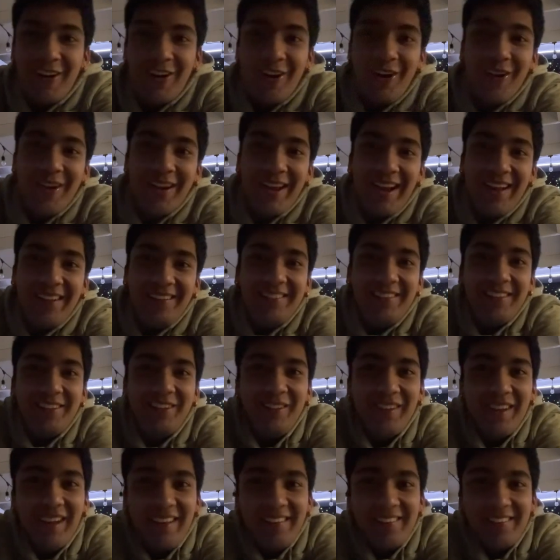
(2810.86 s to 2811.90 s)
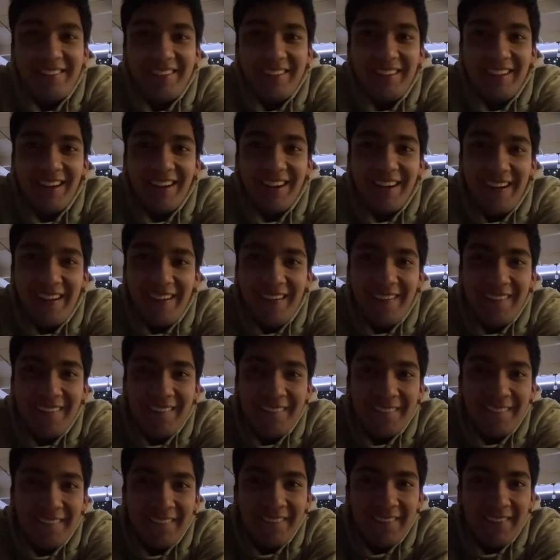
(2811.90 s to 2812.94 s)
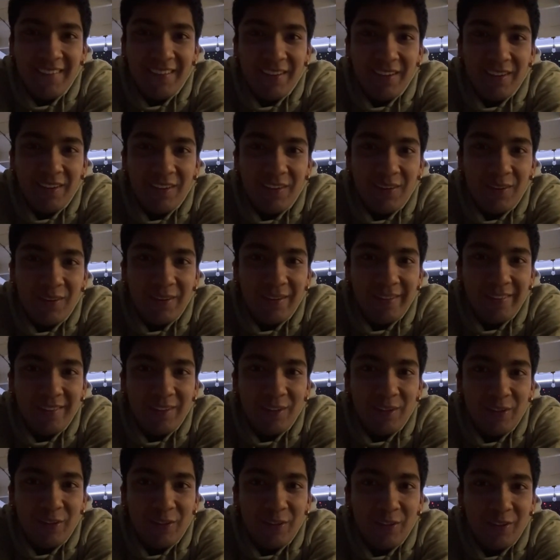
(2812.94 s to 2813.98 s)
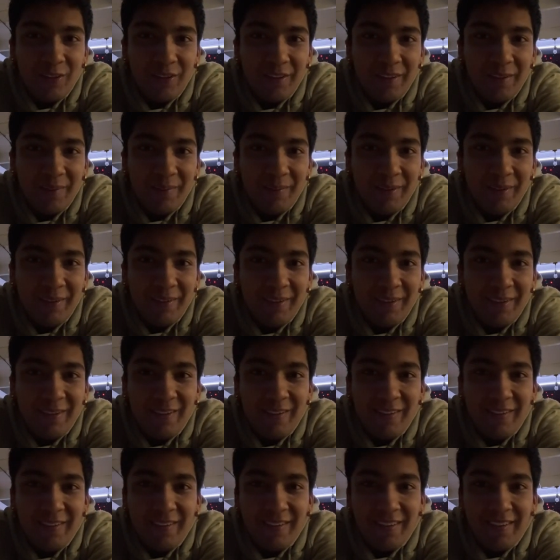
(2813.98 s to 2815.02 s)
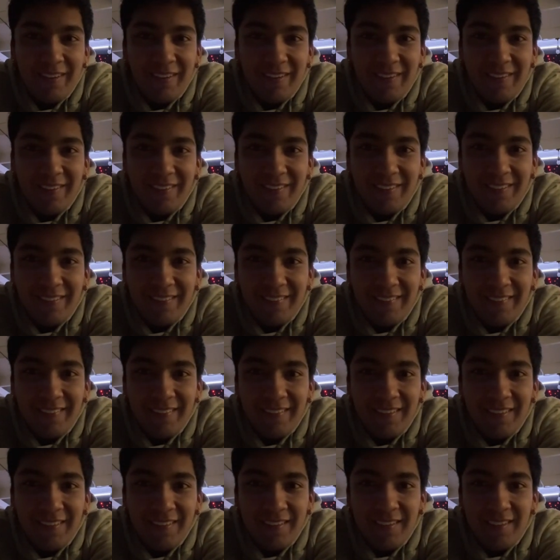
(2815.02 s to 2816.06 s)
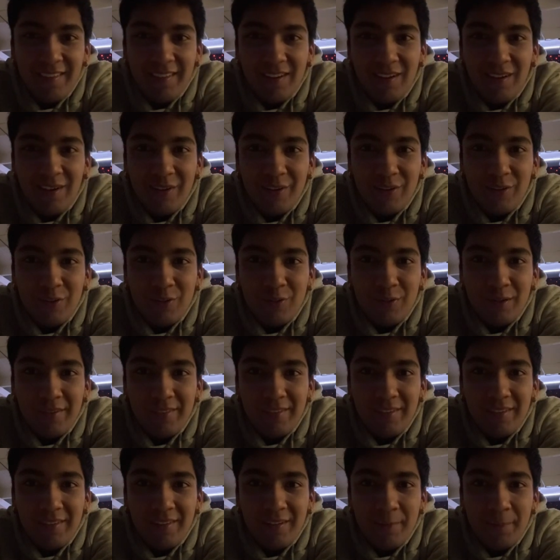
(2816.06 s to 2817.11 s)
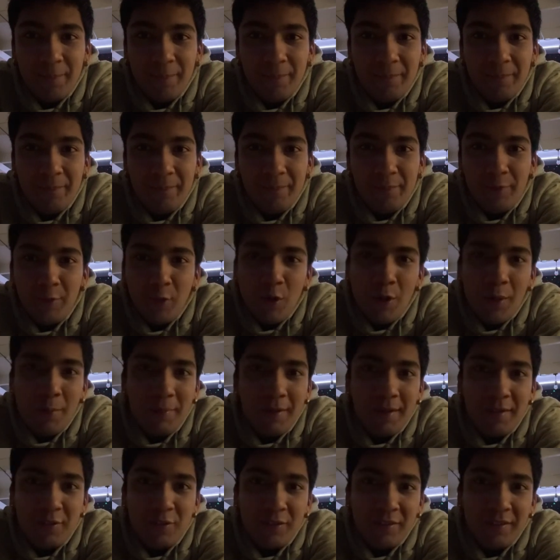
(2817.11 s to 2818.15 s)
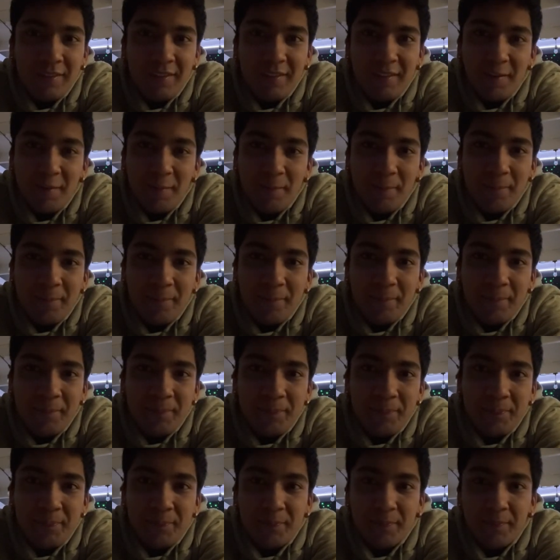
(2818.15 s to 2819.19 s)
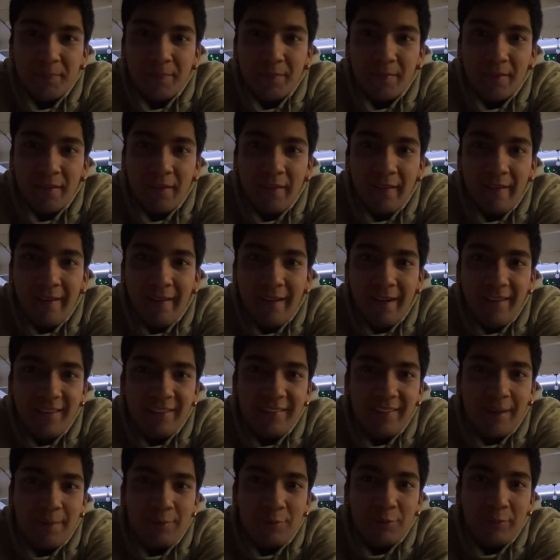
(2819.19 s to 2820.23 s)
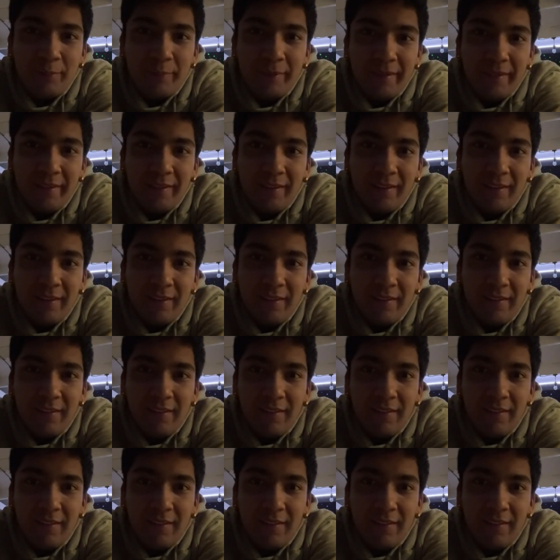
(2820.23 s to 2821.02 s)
Oh, guys, did you guys see? Uh, Chris, are you talking about? No, no. Are you dressing up? No, I'm not dressing up. I just have to be there.